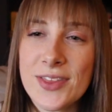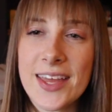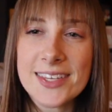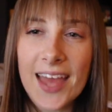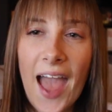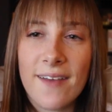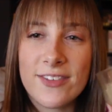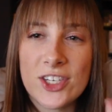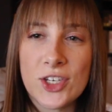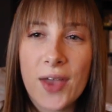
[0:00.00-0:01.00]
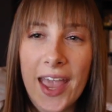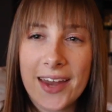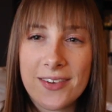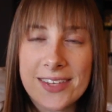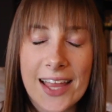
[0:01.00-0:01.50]
2 things, I have 2
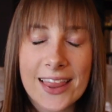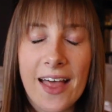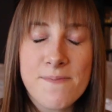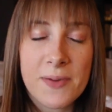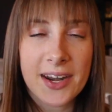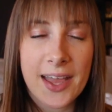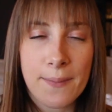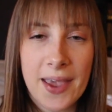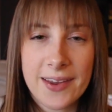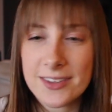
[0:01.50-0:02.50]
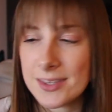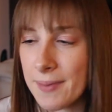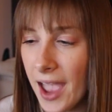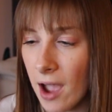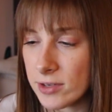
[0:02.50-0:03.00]
candles. I love burning up candles in
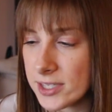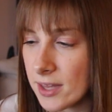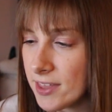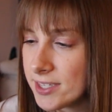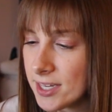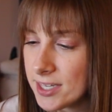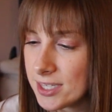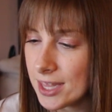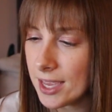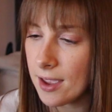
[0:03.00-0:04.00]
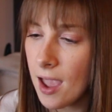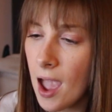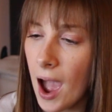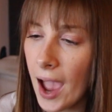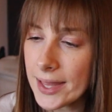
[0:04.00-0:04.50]
my house. This is the
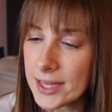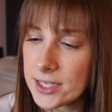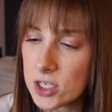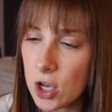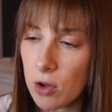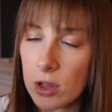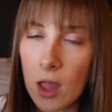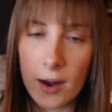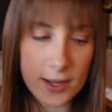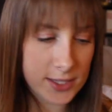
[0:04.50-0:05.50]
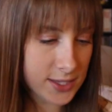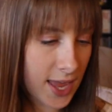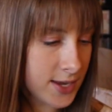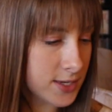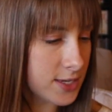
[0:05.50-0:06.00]
Island Colada
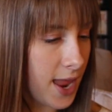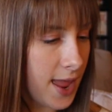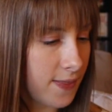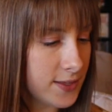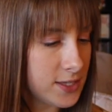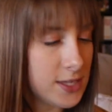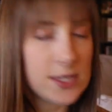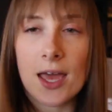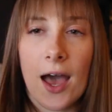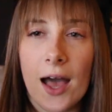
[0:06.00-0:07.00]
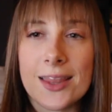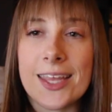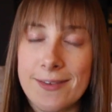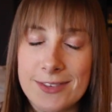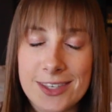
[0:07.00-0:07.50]
scent, and this is
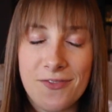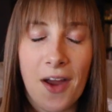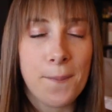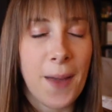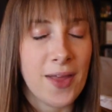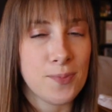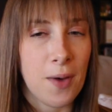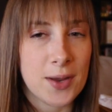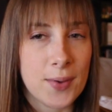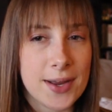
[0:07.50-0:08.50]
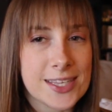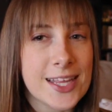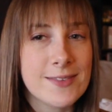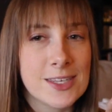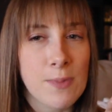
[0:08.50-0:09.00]
Leaves from Bath & Body Works.
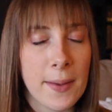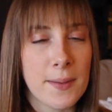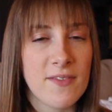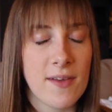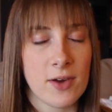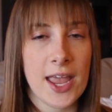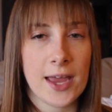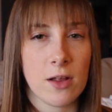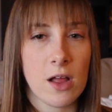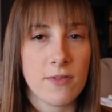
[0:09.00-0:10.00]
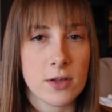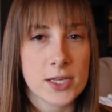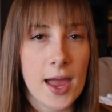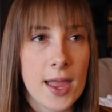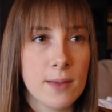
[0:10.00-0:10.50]
Leaves is probably my favorite candle of all
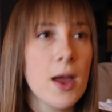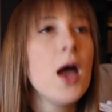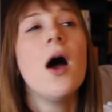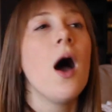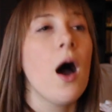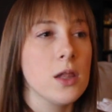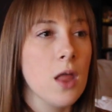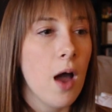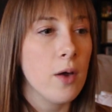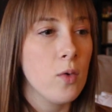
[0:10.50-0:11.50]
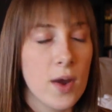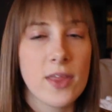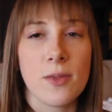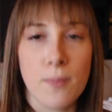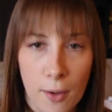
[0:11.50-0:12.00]
time, along
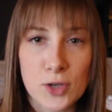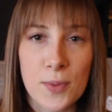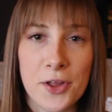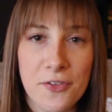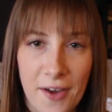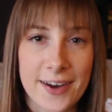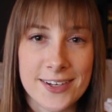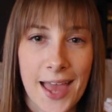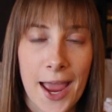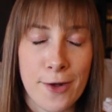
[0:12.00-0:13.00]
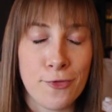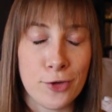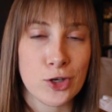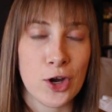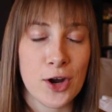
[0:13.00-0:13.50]
with Marshmallow Fireside,
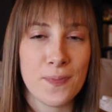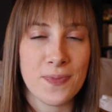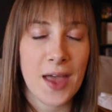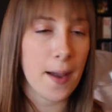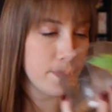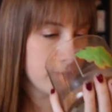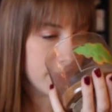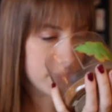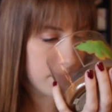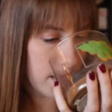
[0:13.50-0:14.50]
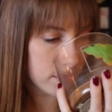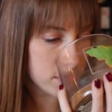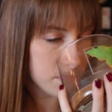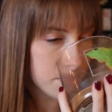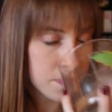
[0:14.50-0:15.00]
for sure. This
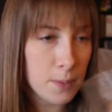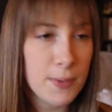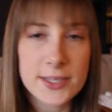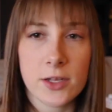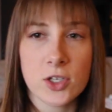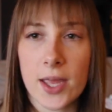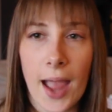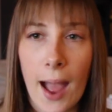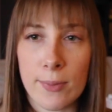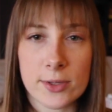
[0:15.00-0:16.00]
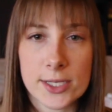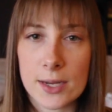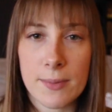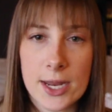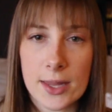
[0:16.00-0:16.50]
smells basically just like apple
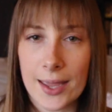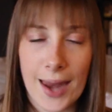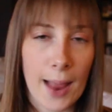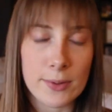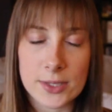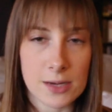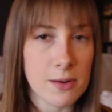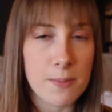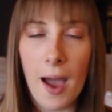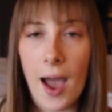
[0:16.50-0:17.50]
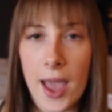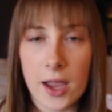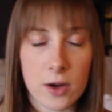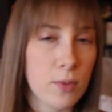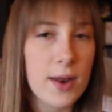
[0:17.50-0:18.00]
cinnamon, like an apple cinnamon
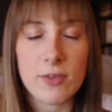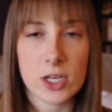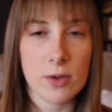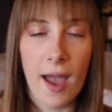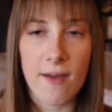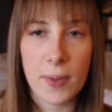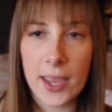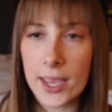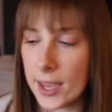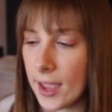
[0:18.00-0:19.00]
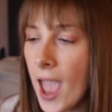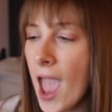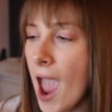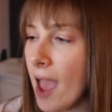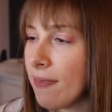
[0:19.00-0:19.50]
pie or whatever you have baking.
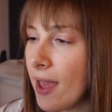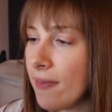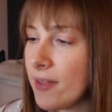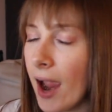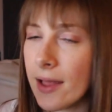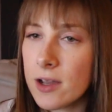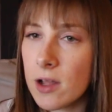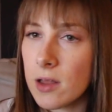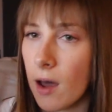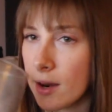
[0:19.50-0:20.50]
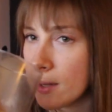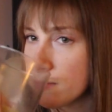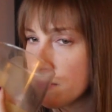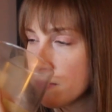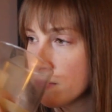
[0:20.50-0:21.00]
And then the Island
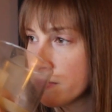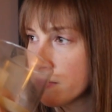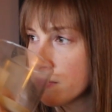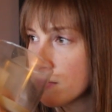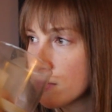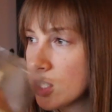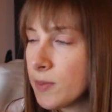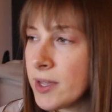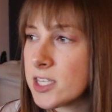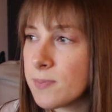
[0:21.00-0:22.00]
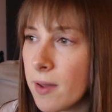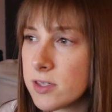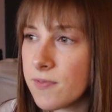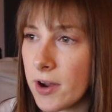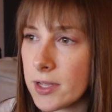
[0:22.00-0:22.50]
Colada, to me it
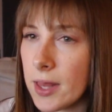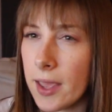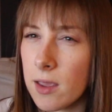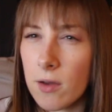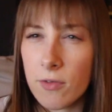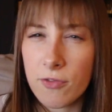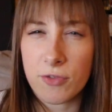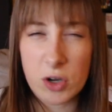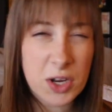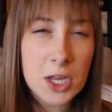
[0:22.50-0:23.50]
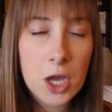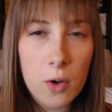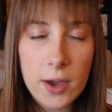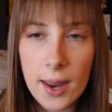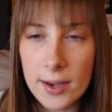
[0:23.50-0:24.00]
smells very like fruity
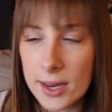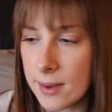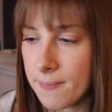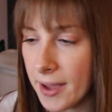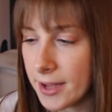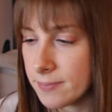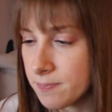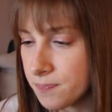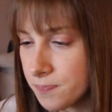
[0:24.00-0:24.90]
coconut-y, but